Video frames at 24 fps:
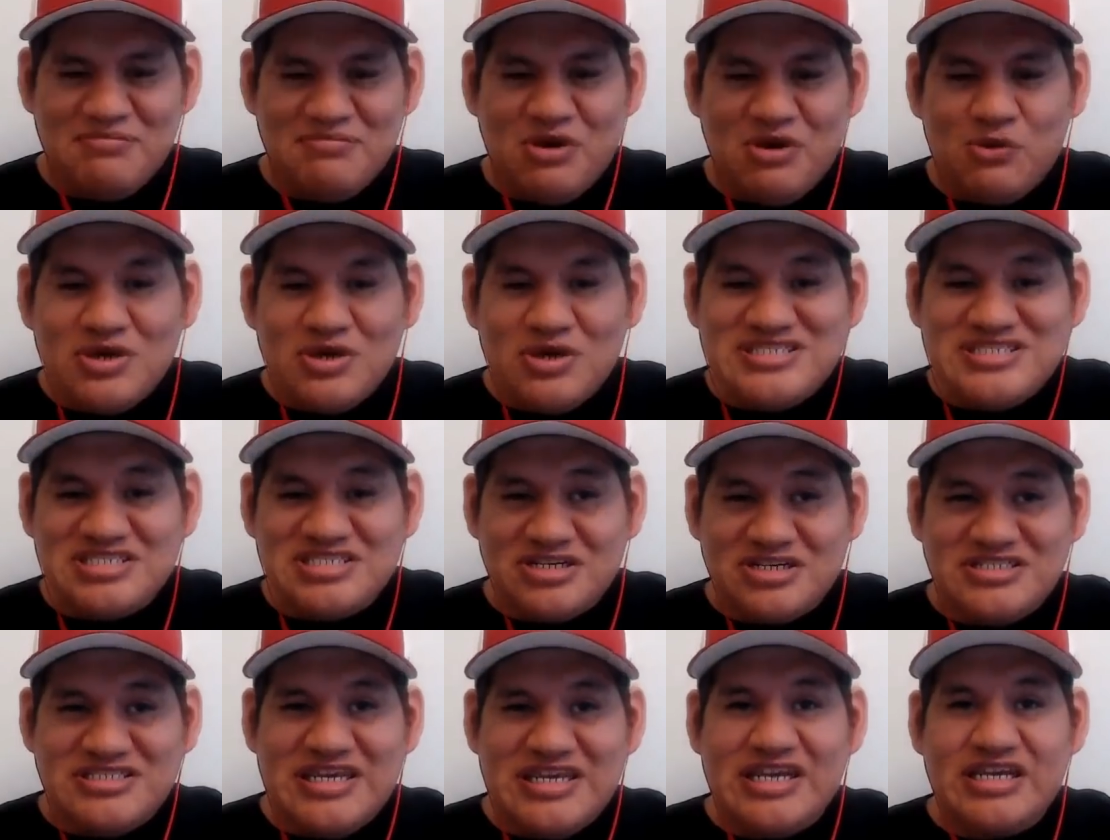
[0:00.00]
But once it
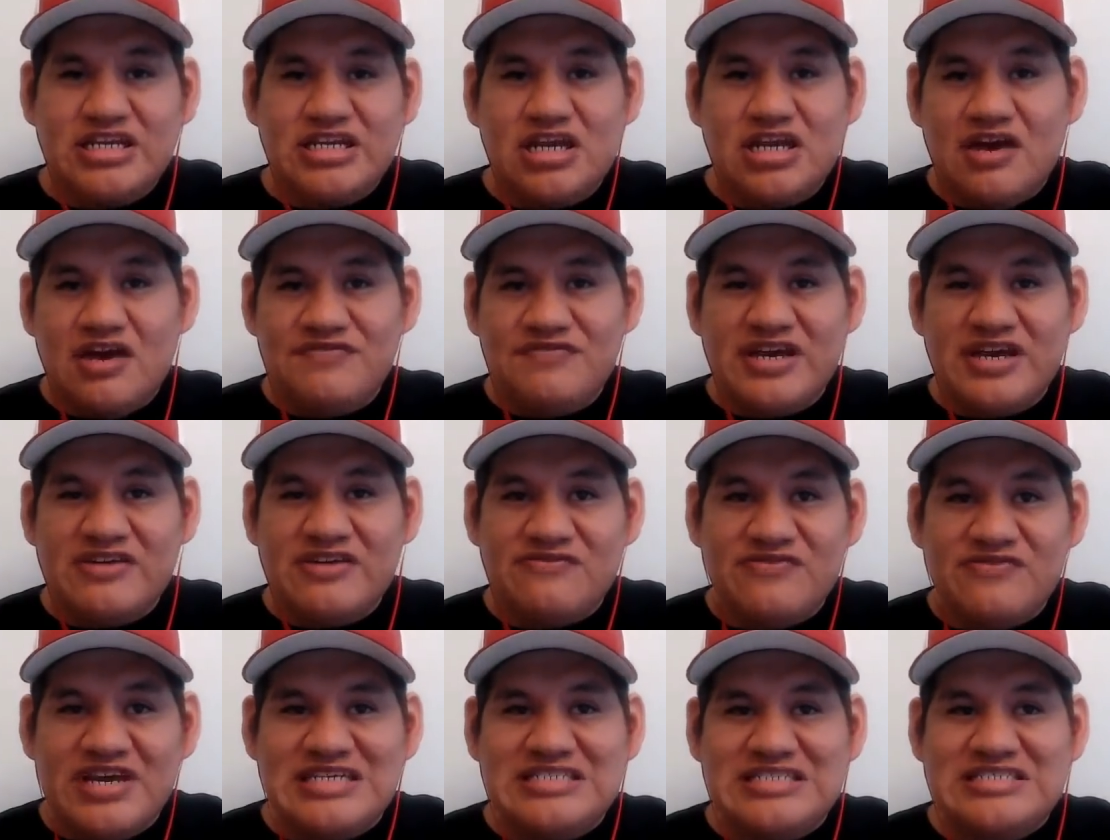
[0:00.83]
starts taking off, they
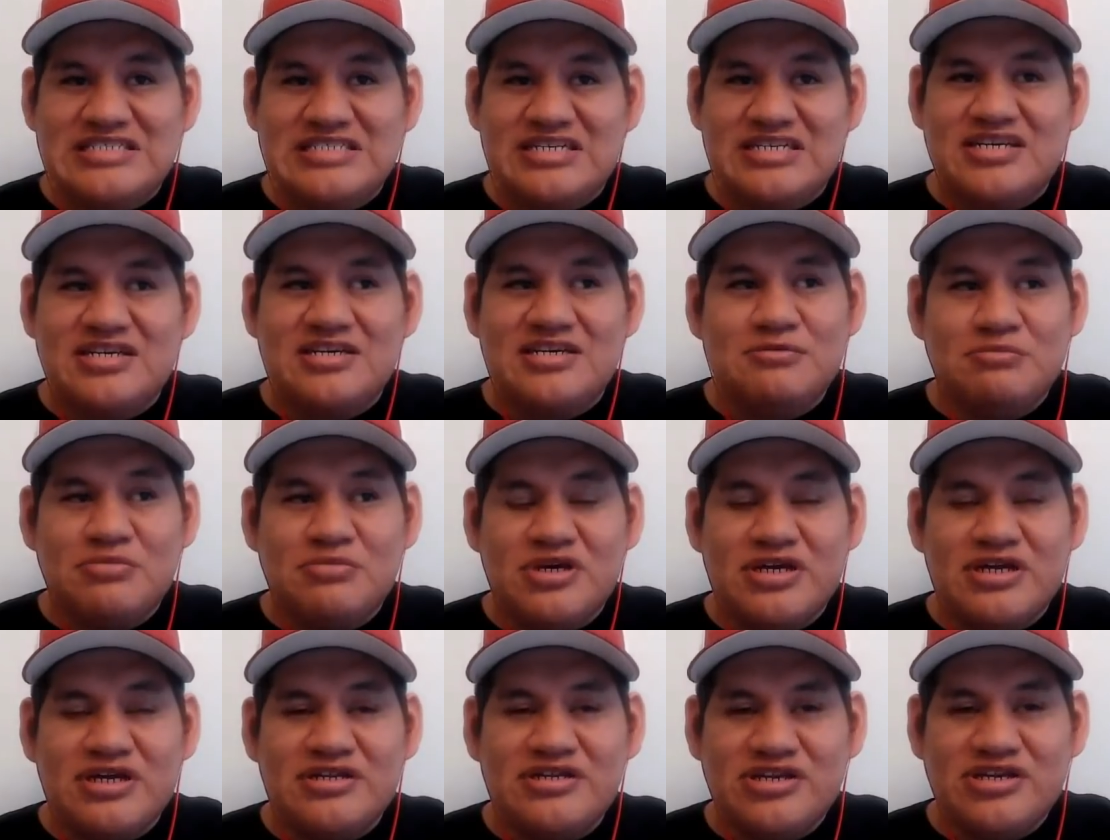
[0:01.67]
invest in it.
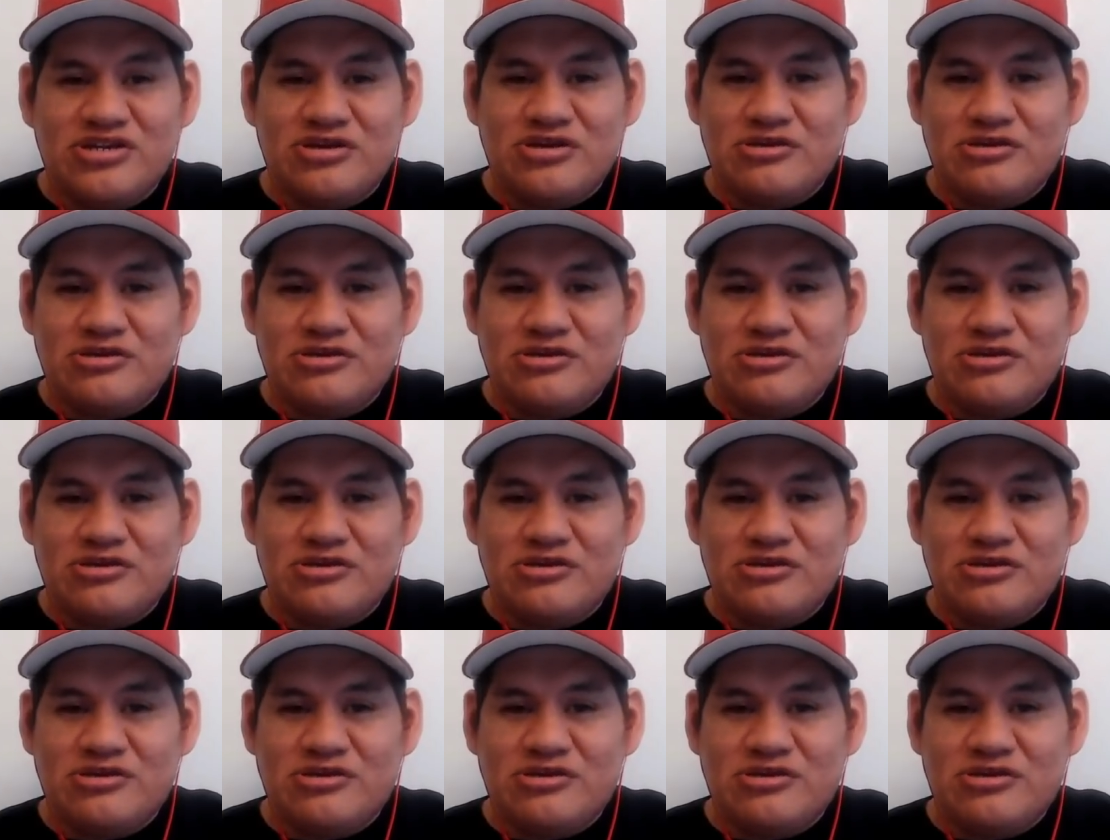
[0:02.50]
But you